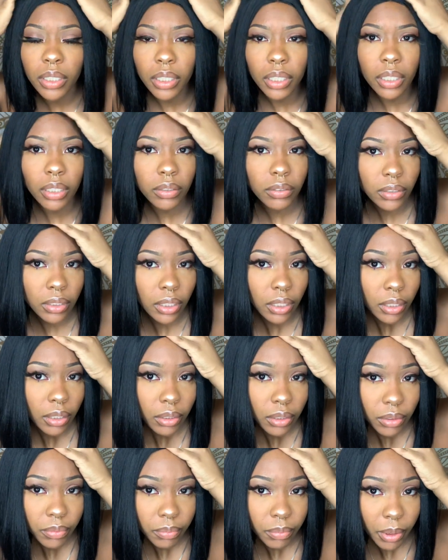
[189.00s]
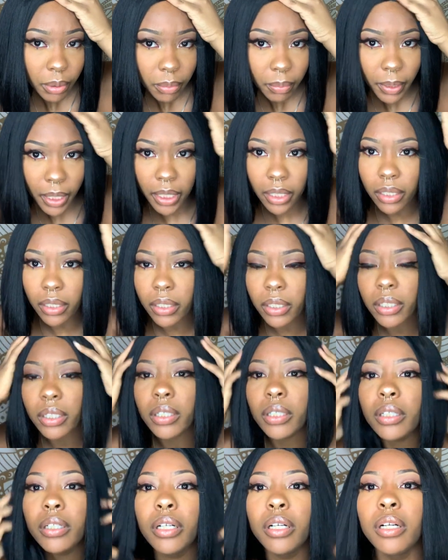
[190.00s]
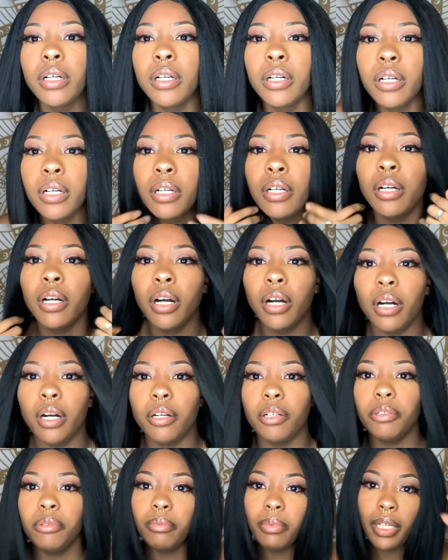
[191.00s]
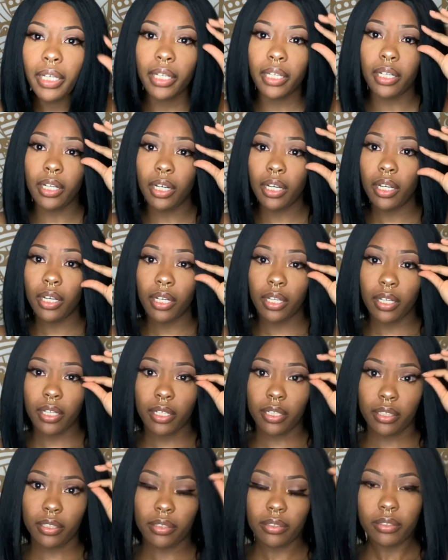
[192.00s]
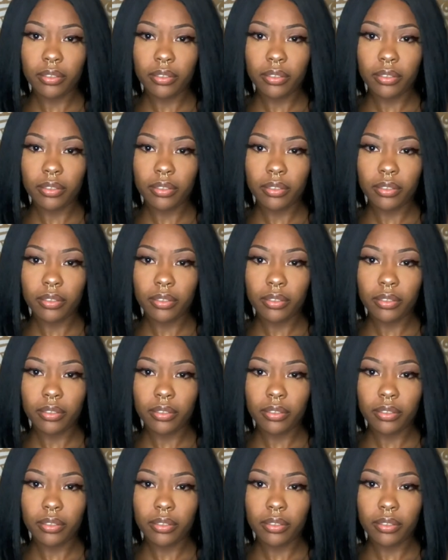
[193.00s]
Oh no, maybe back here. Oh my god.